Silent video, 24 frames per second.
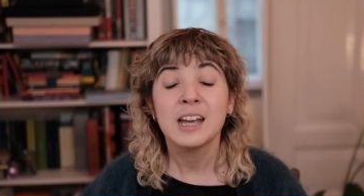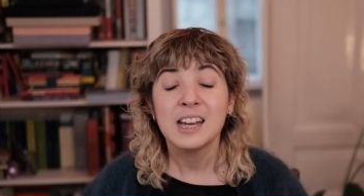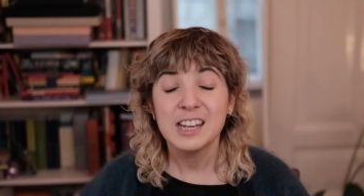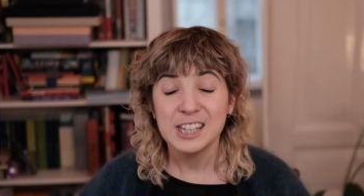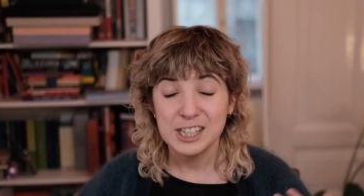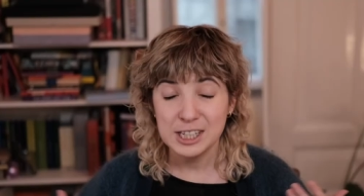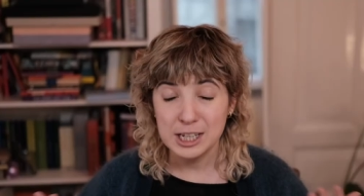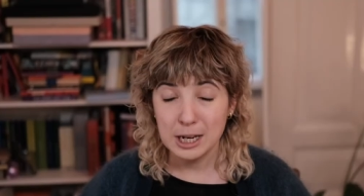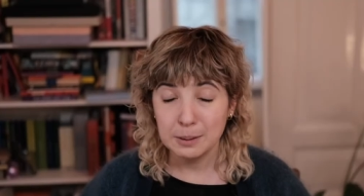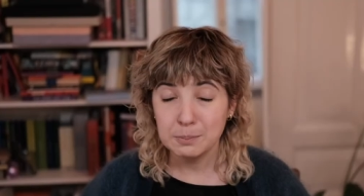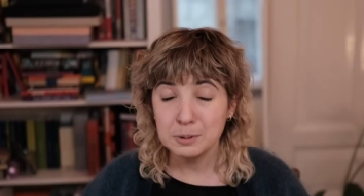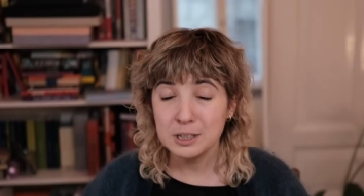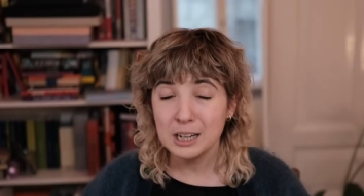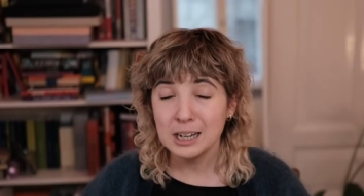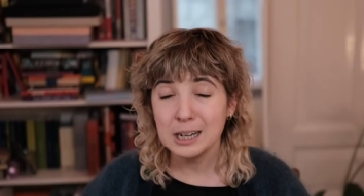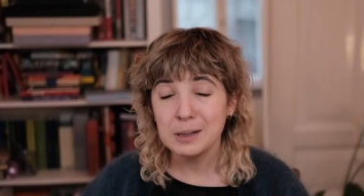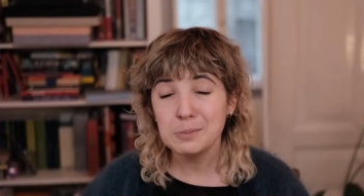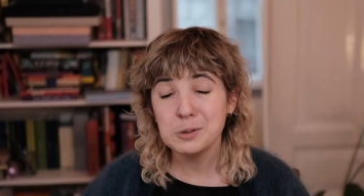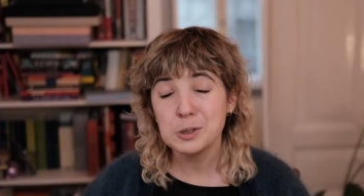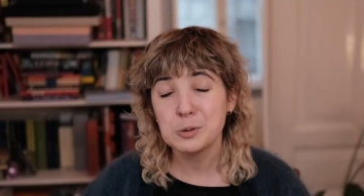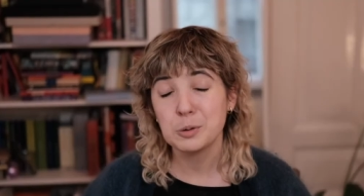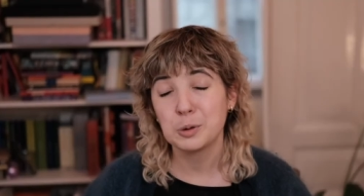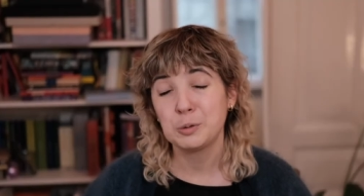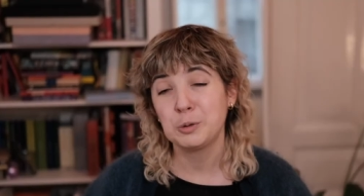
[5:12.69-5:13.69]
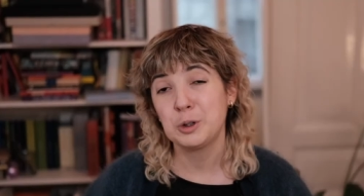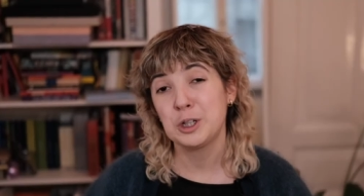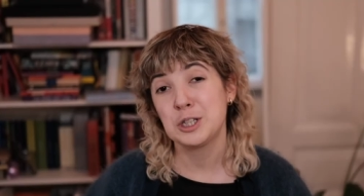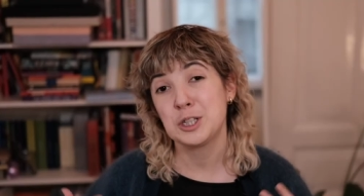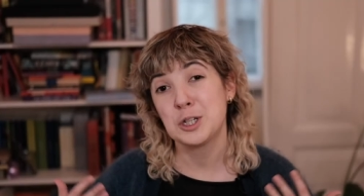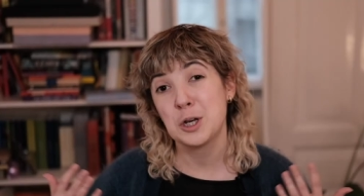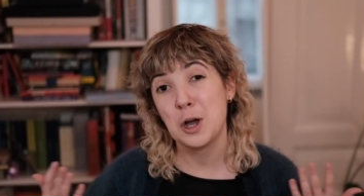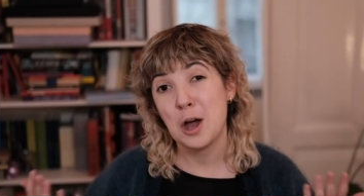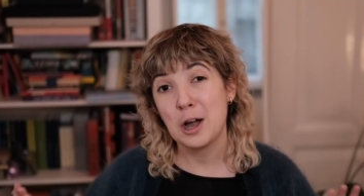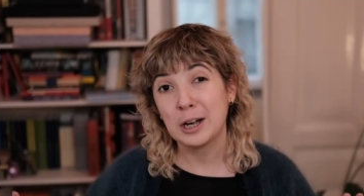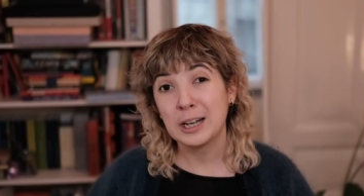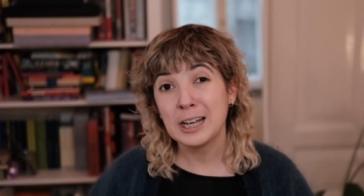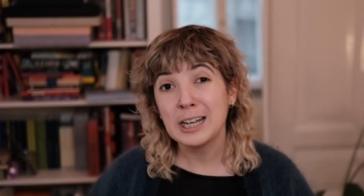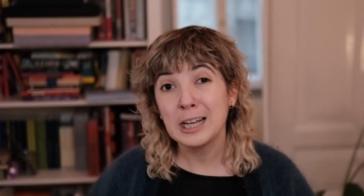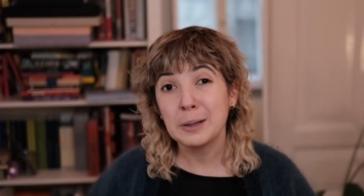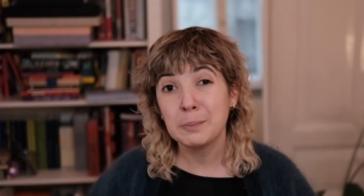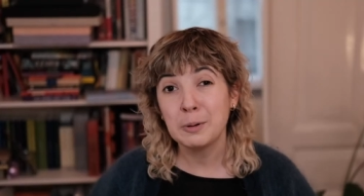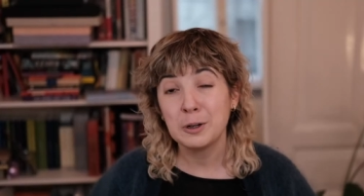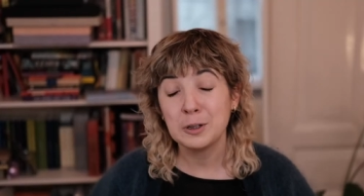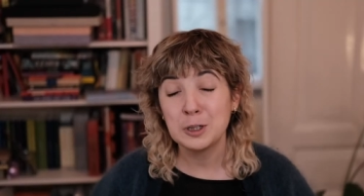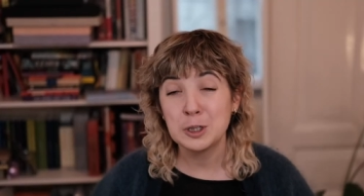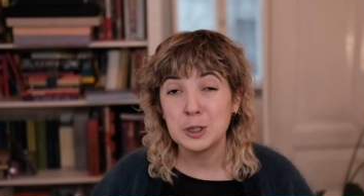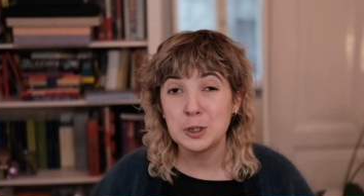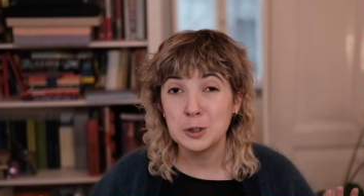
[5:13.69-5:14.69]
Sometimes when we're talking
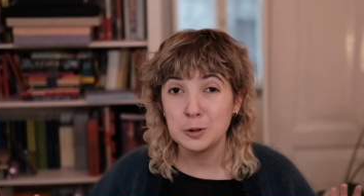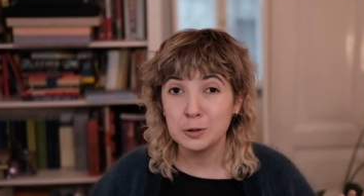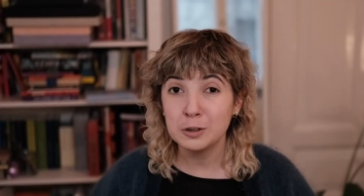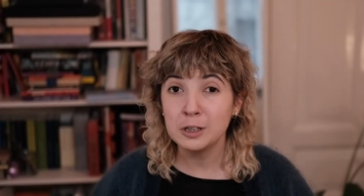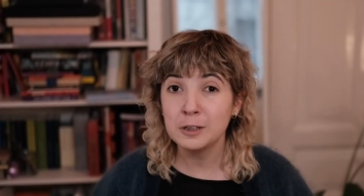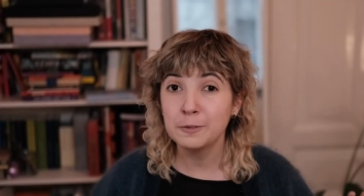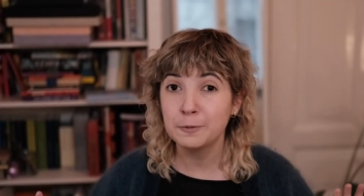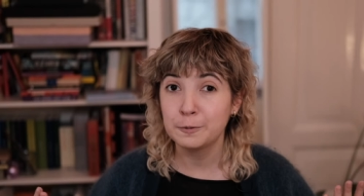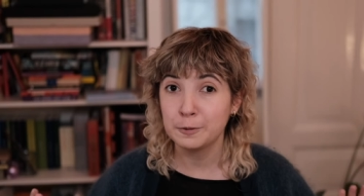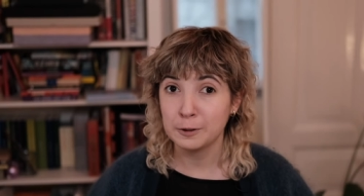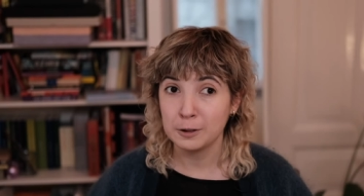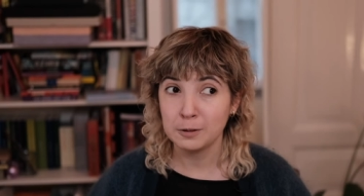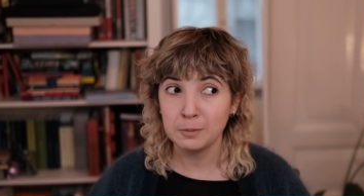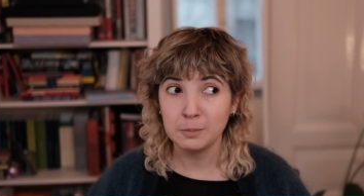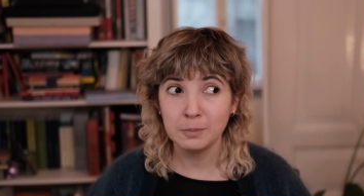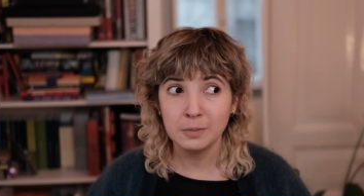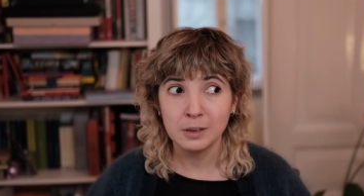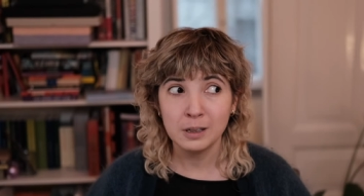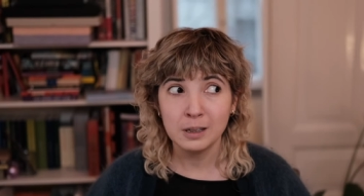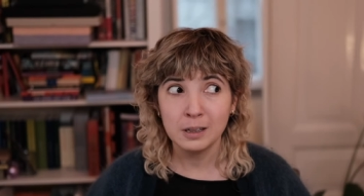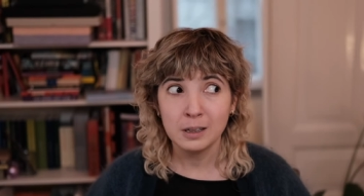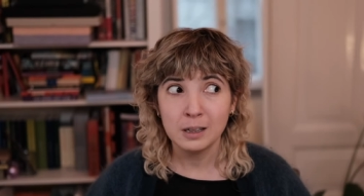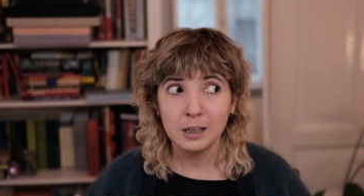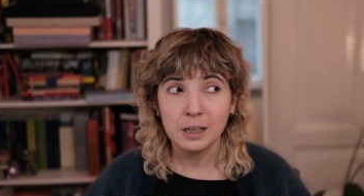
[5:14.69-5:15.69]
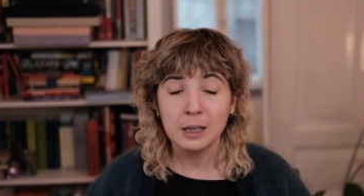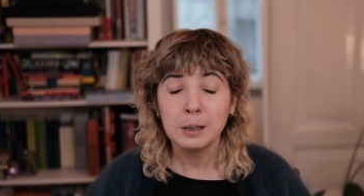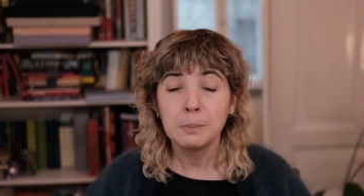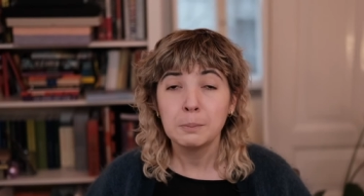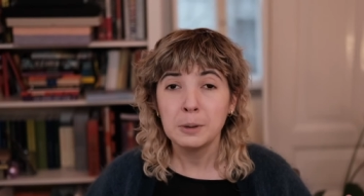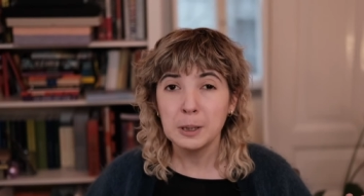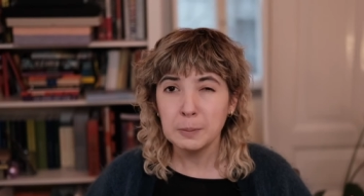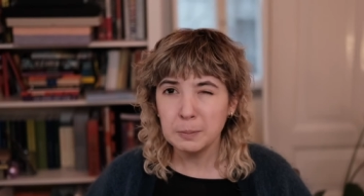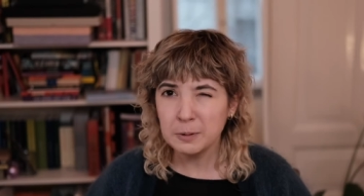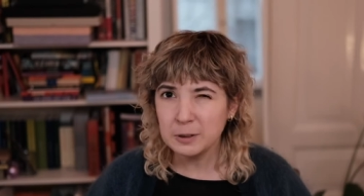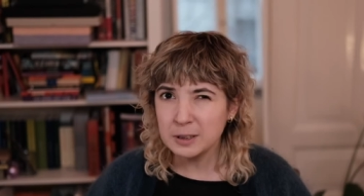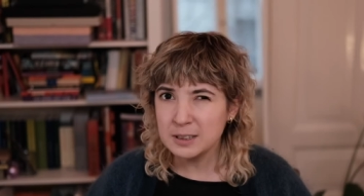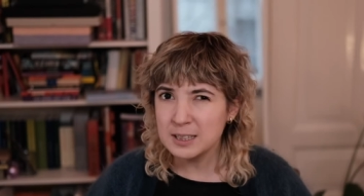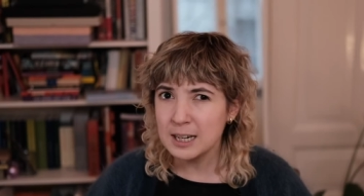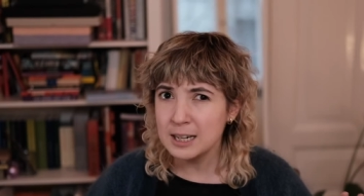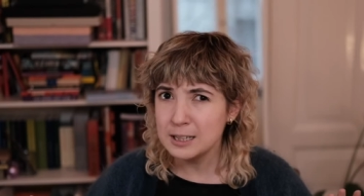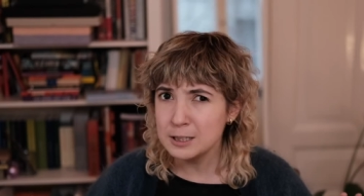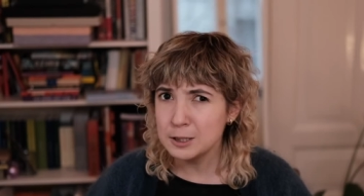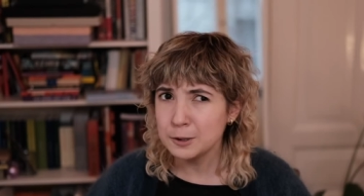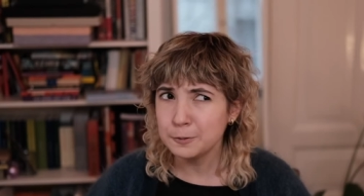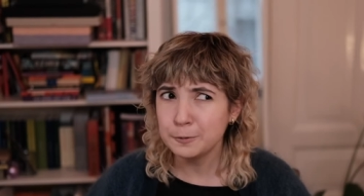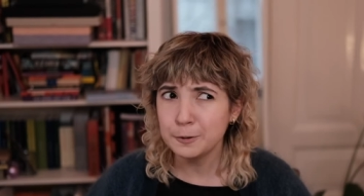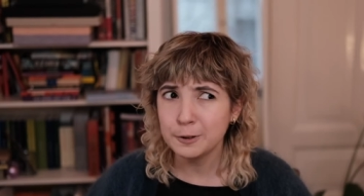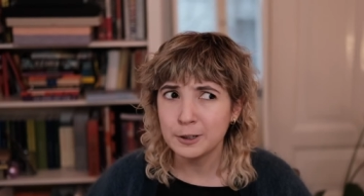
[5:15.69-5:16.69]
about shooting film, people tend
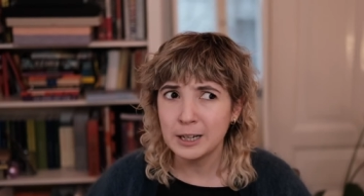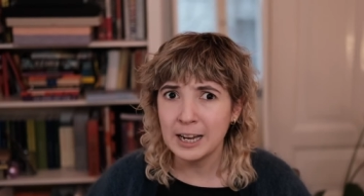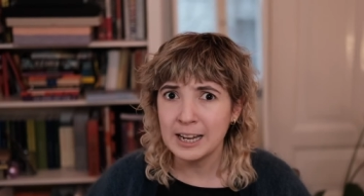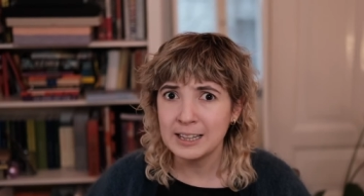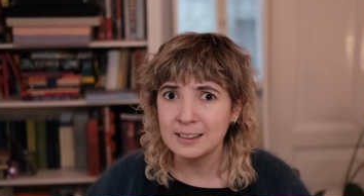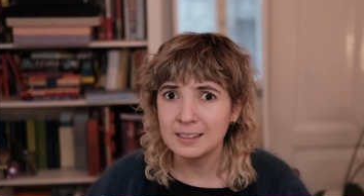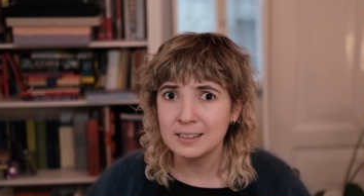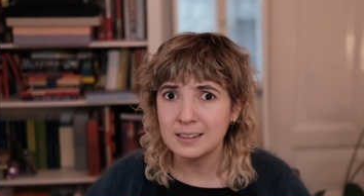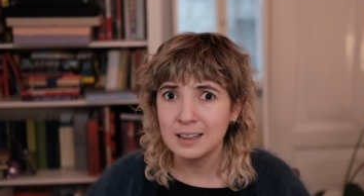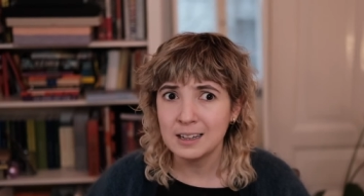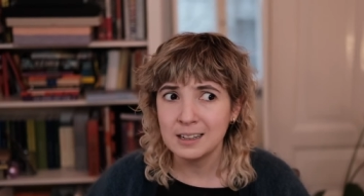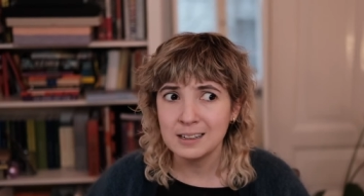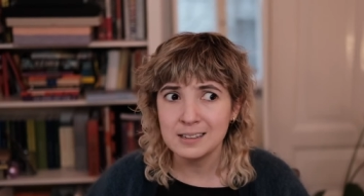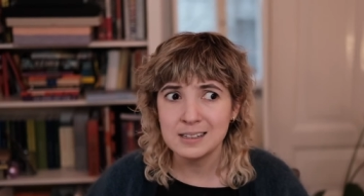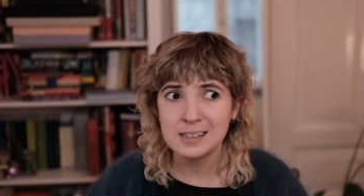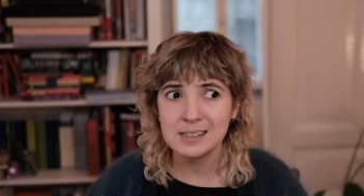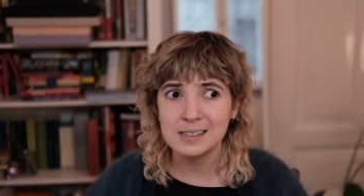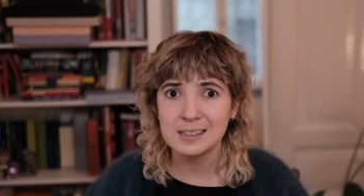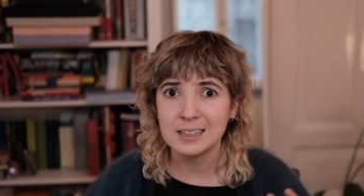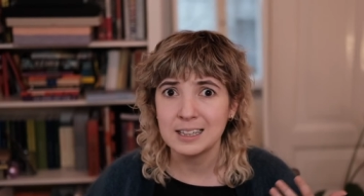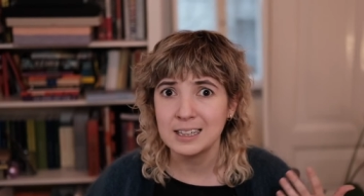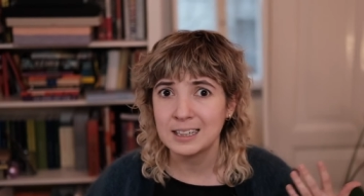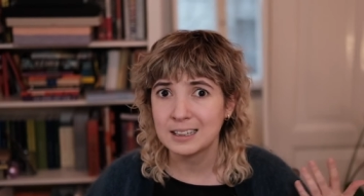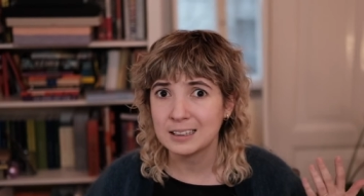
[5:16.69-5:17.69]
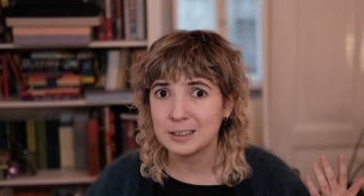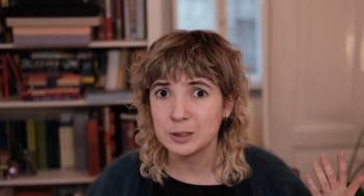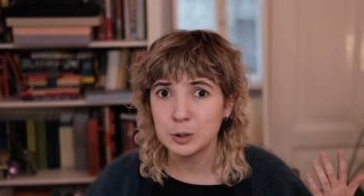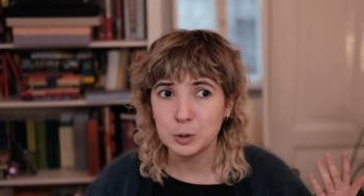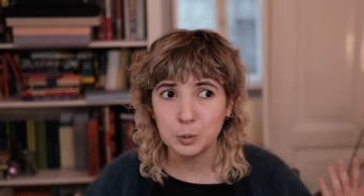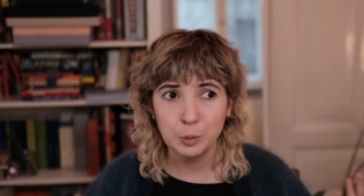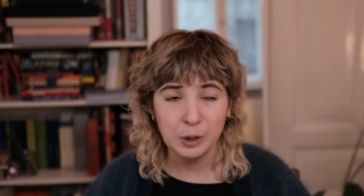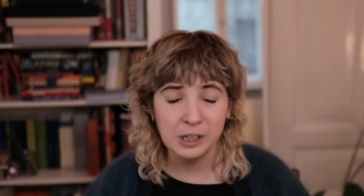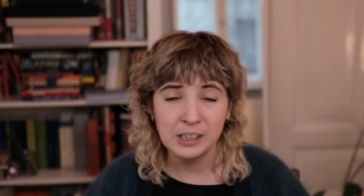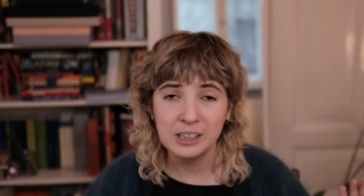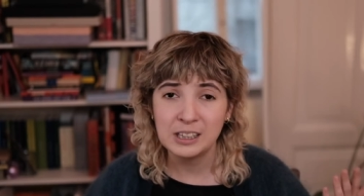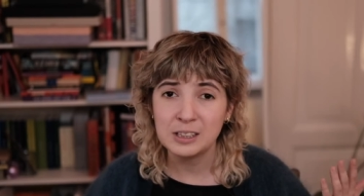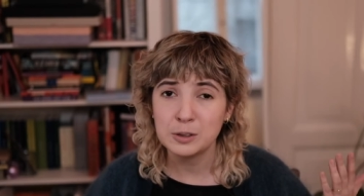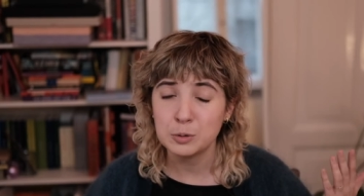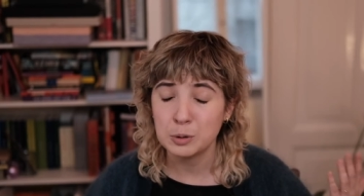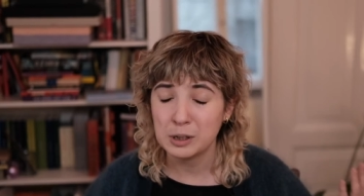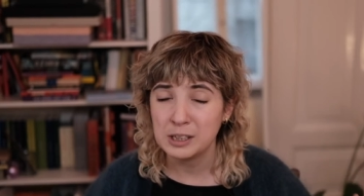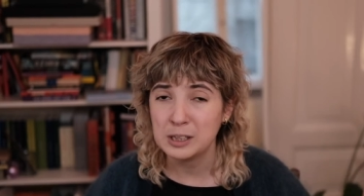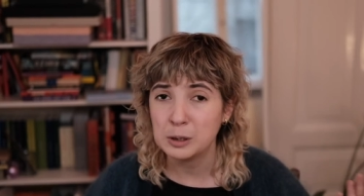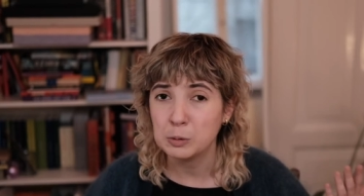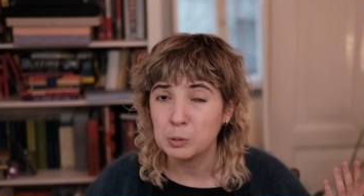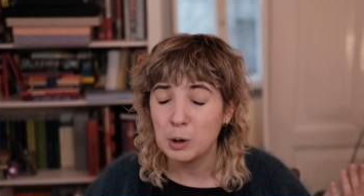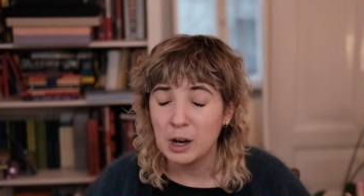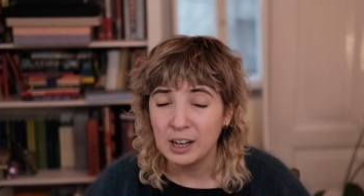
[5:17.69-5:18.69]
to forget that it's like
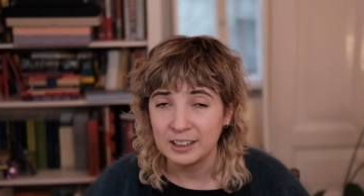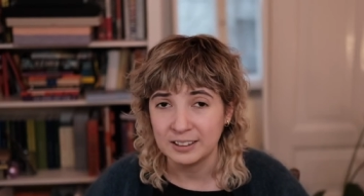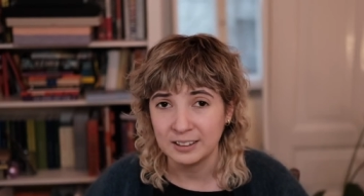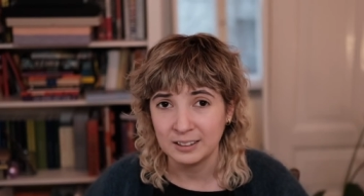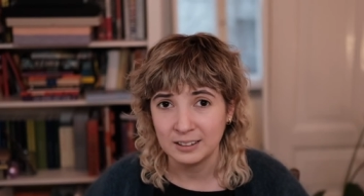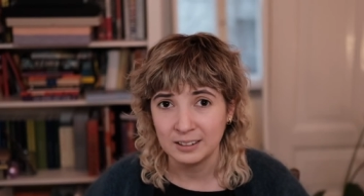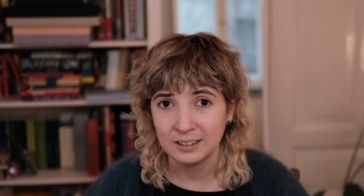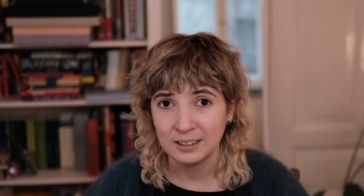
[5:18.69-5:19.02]
2021.